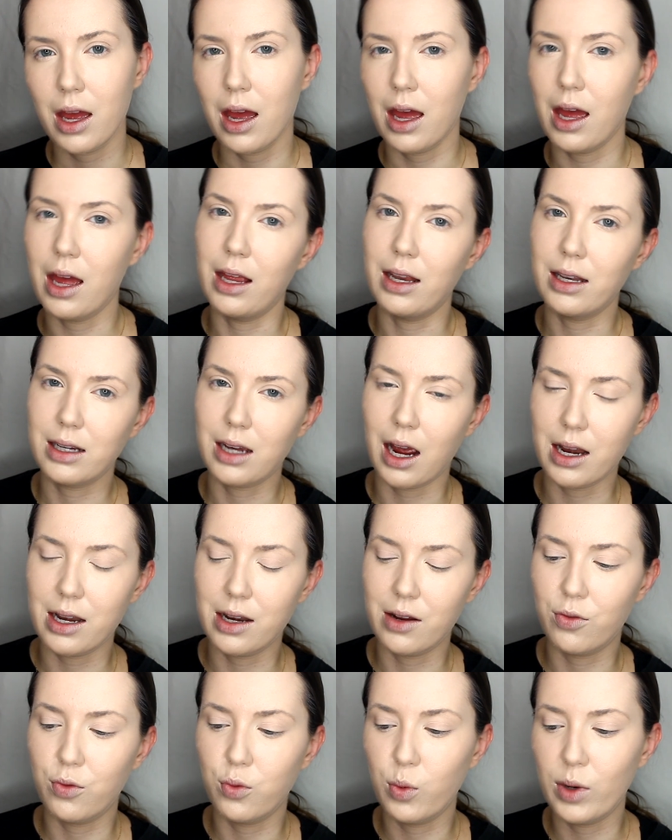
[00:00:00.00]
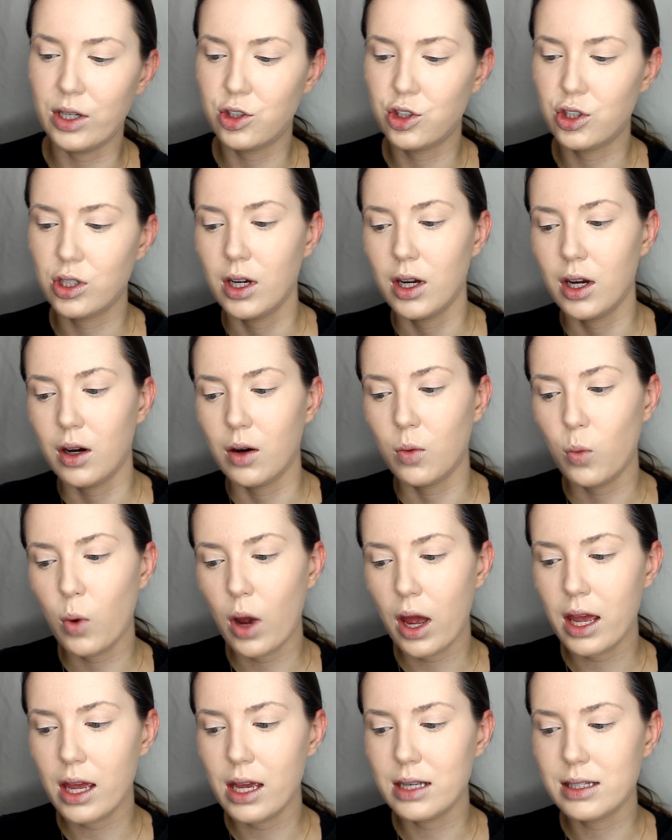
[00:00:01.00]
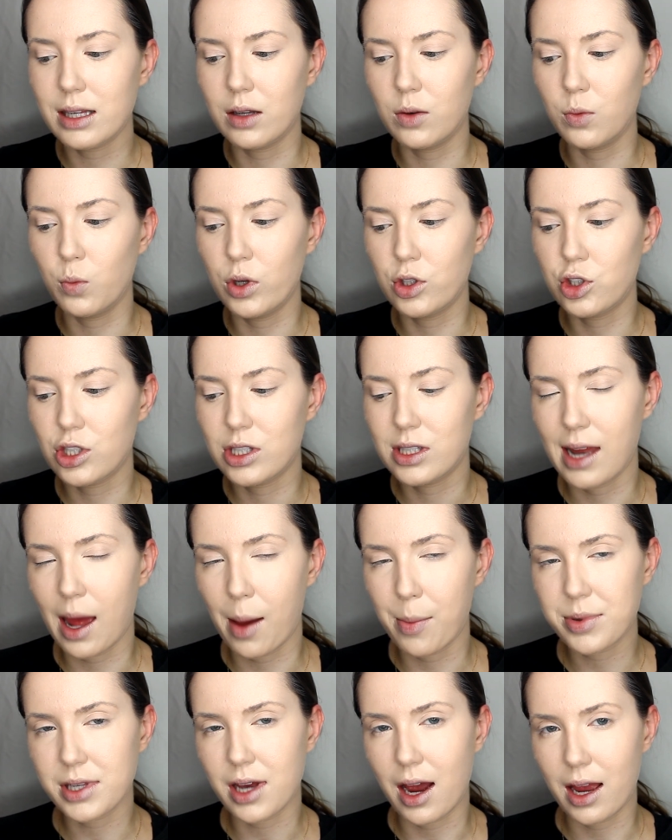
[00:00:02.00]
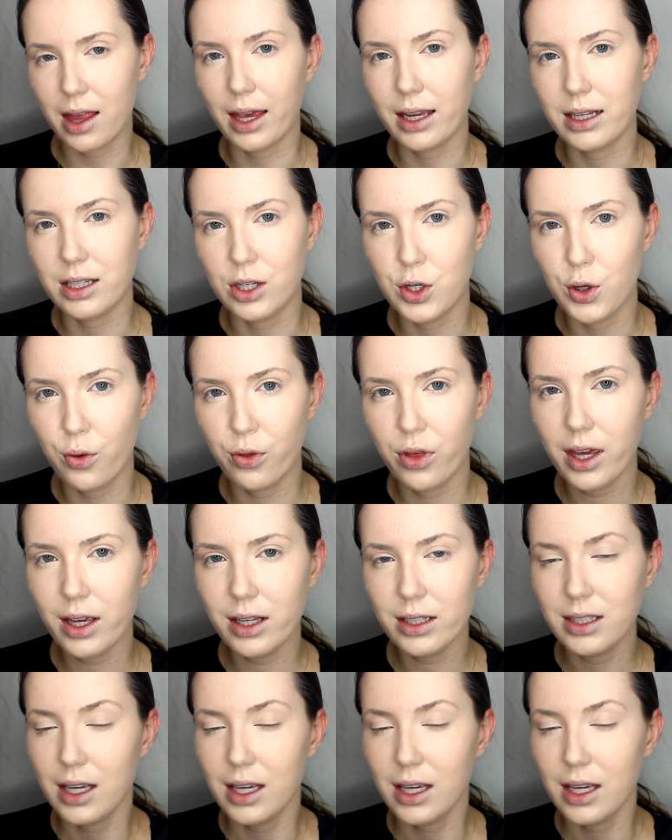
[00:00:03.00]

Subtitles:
and kind of which ways and which steps I like to do things.